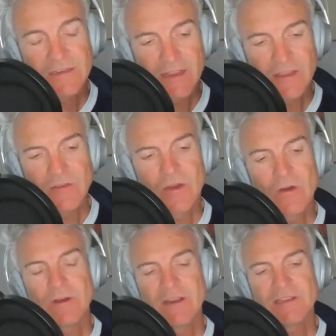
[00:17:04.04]
to let you
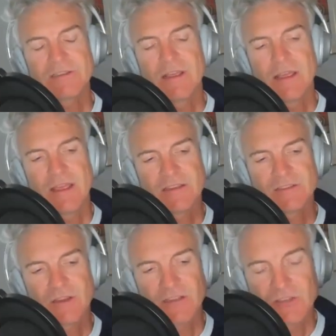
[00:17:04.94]
go. At least
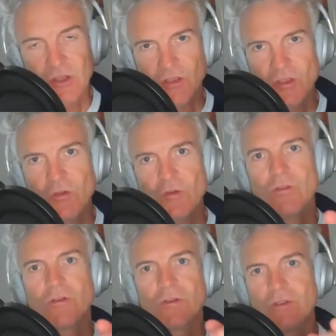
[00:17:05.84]
it's not
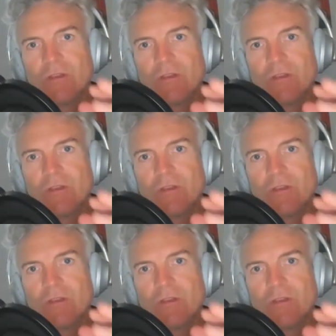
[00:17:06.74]
you.